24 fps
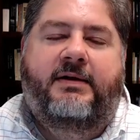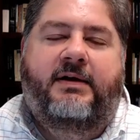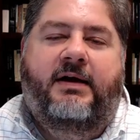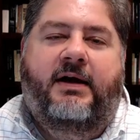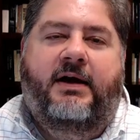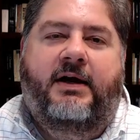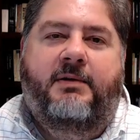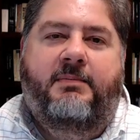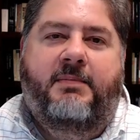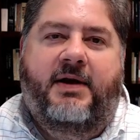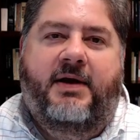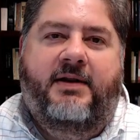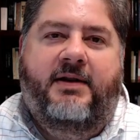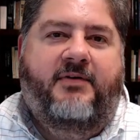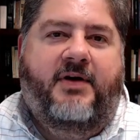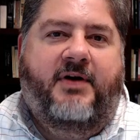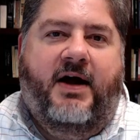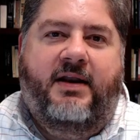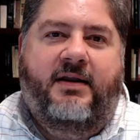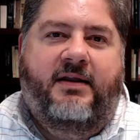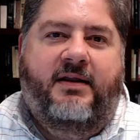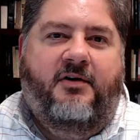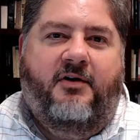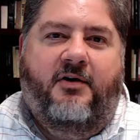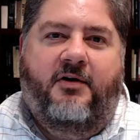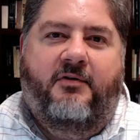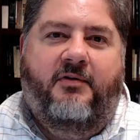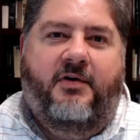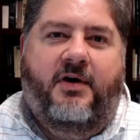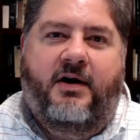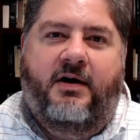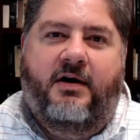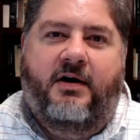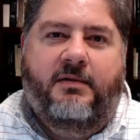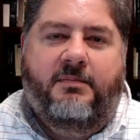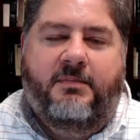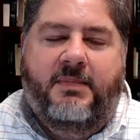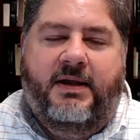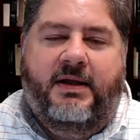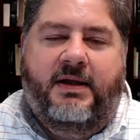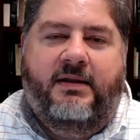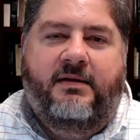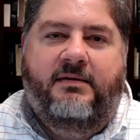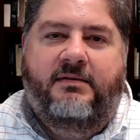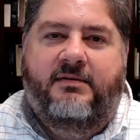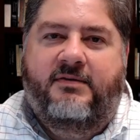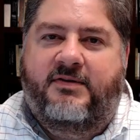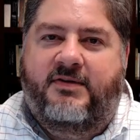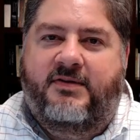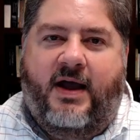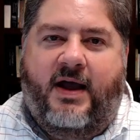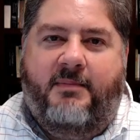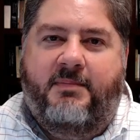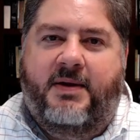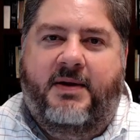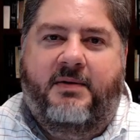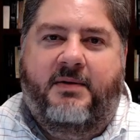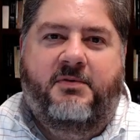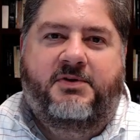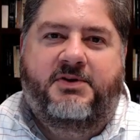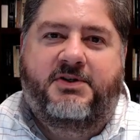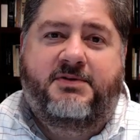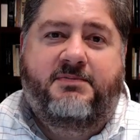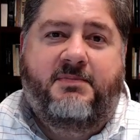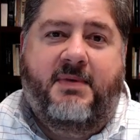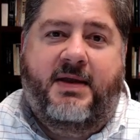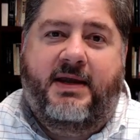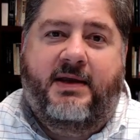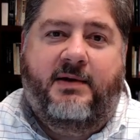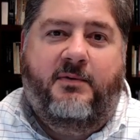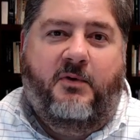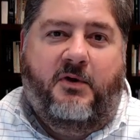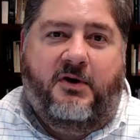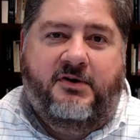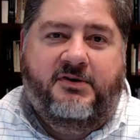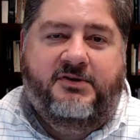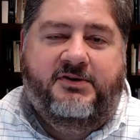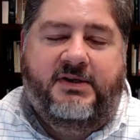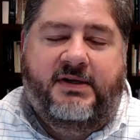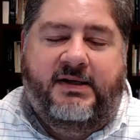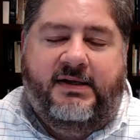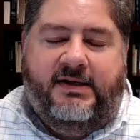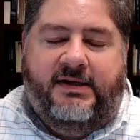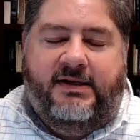Uh, you might have gotten it all wrong, but stopping will just make it worse.